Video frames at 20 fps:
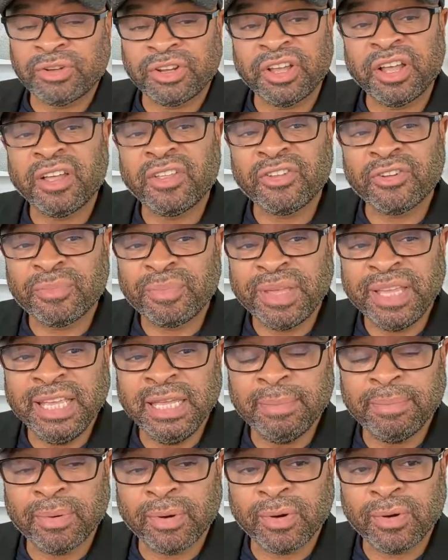other
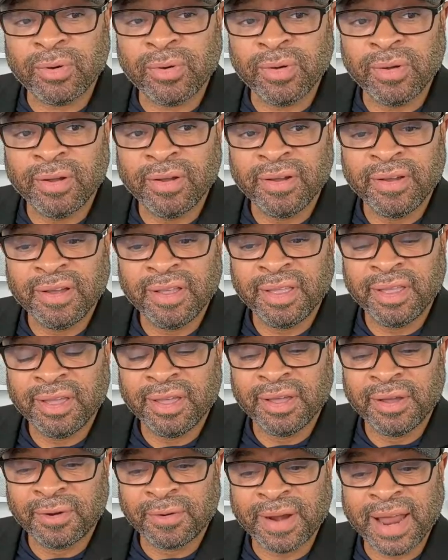people,
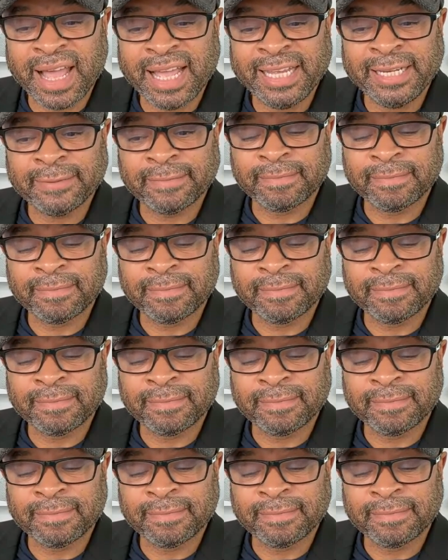right?